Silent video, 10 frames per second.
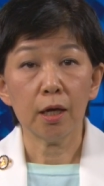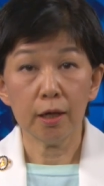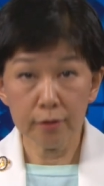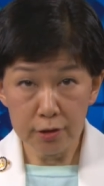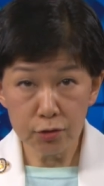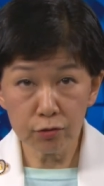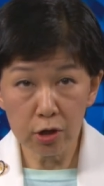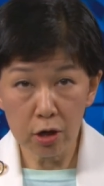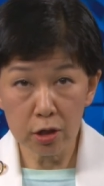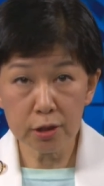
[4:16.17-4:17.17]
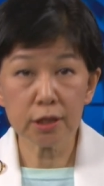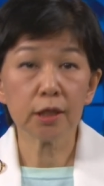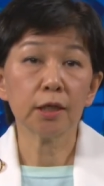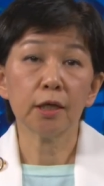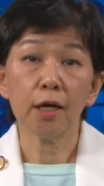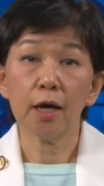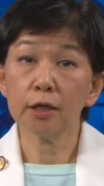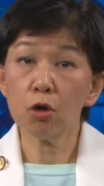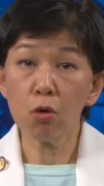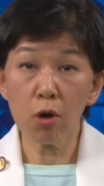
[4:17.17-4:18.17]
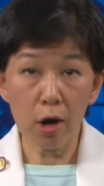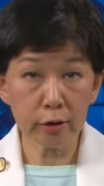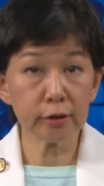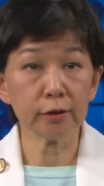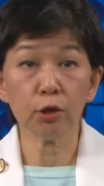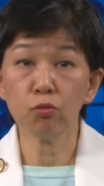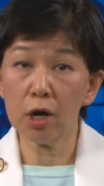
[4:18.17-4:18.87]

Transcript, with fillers: In this regard, I wholeheartedly